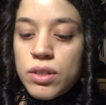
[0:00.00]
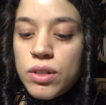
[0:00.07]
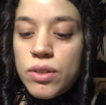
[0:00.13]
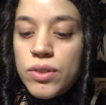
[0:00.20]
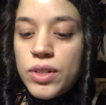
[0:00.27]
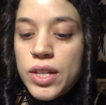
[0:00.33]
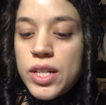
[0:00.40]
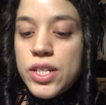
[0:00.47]

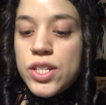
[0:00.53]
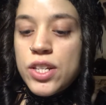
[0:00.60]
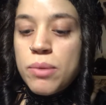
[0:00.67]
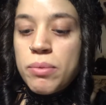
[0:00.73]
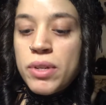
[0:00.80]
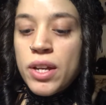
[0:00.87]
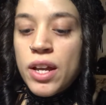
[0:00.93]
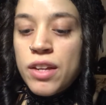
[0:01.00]
Okay,
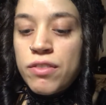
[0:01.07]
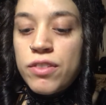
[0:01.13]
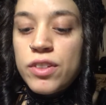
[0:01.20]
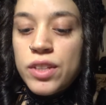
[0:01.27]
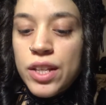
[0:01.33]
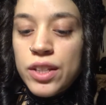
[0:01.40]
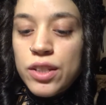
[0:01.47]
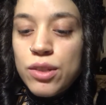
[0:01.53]
Gemini, I feel
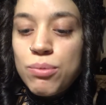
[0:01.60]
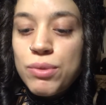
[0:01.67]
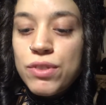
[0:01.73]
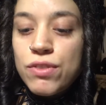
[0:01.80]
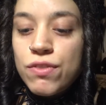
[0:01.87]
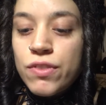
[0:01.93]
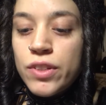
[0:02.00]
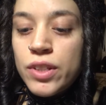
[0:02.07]
like you've been
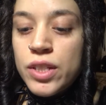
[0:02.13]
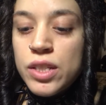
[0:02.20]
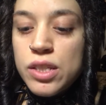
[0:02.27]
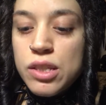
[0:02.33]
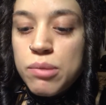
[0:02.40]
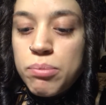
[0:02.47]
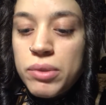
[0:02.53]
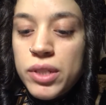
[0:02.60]
feeling
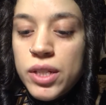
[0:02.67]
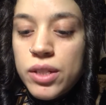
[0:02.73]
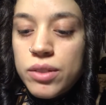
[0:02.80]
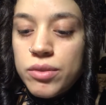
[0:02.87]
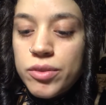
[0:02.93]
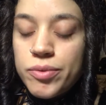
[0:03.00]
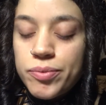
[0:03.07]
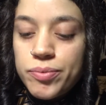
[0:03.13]
split.
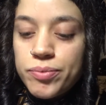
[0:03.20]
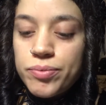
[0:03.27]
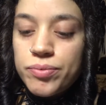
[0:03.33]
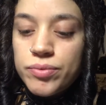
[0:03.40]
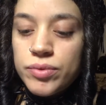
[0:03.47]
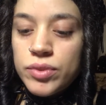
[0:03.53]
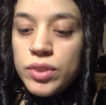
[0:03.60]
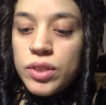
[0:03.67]

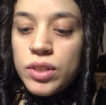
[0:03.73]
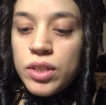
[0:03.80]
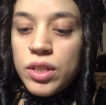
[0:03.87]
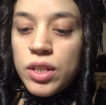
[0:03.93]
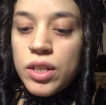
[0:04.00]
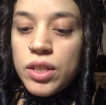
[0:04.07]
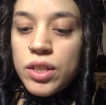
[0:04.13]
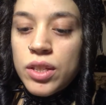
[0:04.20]

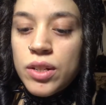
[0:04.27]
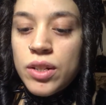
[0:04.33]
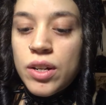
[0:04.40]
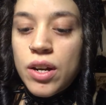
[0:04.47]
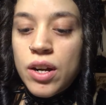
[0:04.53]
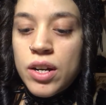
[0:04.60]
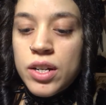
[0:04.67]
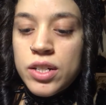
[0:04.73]
There
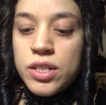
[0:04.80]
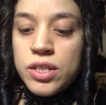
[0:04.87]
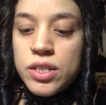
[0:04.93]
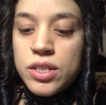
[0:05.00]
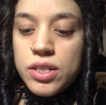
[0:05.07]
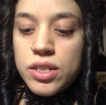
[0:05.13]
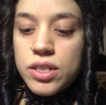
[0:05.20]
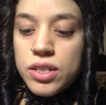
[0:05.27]
are
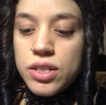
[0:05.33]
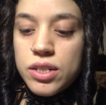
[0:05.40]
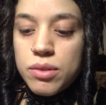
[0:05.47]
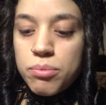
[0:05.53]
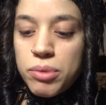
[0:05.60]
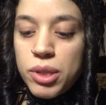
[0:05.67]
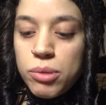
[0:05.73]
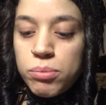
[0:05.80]

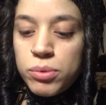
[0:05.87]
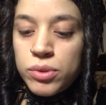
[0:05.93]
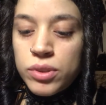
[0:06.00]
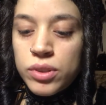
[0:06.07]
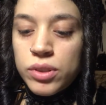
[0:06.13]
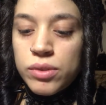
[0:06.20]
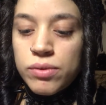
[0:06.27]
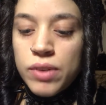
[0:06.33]
people
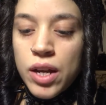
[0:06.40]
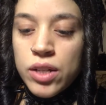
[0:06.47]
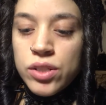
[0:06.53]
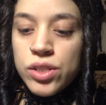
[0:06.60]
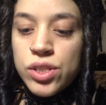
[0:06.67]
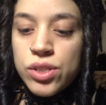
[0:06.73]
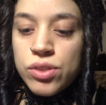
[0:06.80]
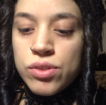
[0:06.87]

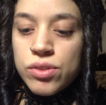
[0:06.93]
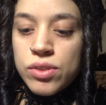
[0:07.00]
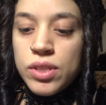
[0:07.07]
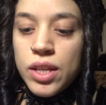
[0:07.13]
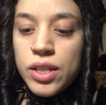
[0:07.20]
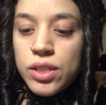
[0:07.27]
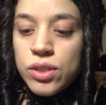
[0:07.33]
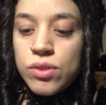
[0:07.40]
around you
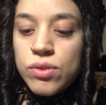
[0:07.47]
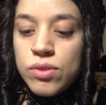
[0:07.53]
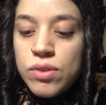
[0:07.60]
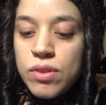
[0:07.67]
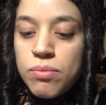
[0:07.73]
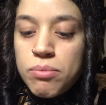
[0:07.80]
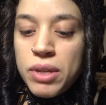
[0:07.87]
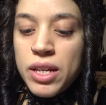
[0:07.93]
that you
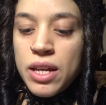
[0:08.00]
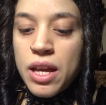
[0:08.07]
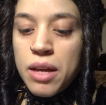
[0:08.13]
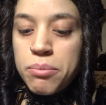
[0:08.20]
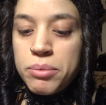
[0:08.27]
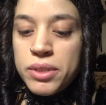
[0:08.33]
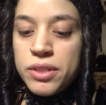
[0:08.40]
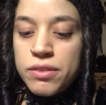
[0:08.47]
may have
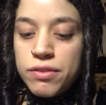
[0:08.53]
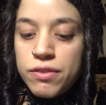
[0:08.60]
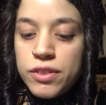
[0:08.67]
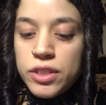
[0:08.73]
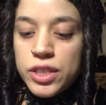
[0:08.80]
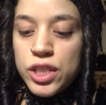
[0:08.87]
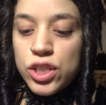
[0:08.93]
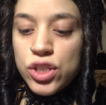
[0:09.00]
been
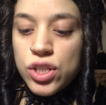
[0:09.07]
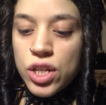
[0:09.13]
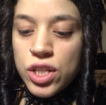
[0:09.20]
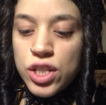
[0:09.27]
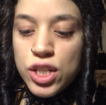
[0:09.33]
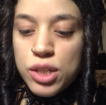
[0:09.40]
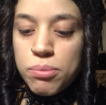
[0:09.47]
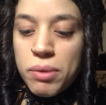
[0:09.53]
feeling
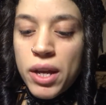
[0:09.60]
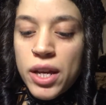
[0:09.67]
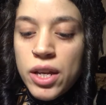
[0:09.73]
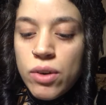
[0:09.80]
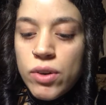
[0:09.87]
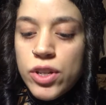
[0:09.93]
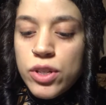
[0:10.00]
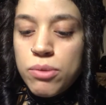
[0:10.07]
judged by
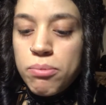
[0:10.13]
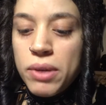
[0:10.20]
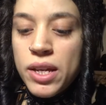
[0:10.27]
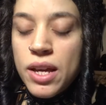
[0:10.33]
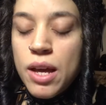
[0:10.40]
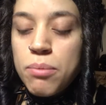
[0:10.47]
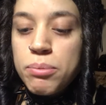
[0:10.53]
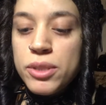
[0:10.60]
or you may
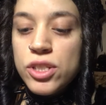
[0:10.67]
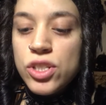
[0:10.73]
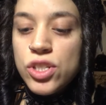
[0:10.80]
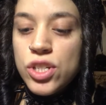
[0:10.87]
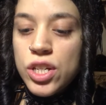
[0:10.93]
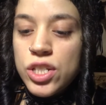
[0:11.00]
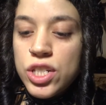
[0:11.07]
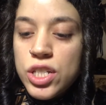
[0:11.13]
have been
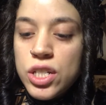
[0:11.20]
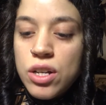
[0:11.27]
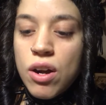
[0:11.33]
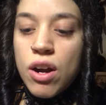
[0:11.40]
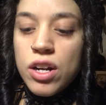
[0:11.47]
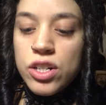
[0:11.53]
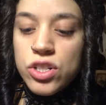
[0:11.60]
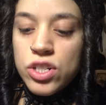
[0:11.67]
judging
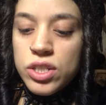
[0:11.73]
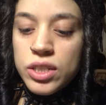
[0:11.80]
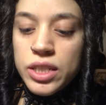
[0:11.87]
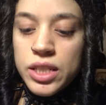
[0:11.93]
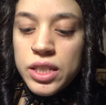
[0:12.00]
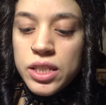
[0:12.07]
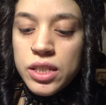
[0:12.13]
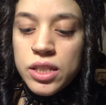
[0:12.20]

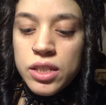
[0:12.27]
harshly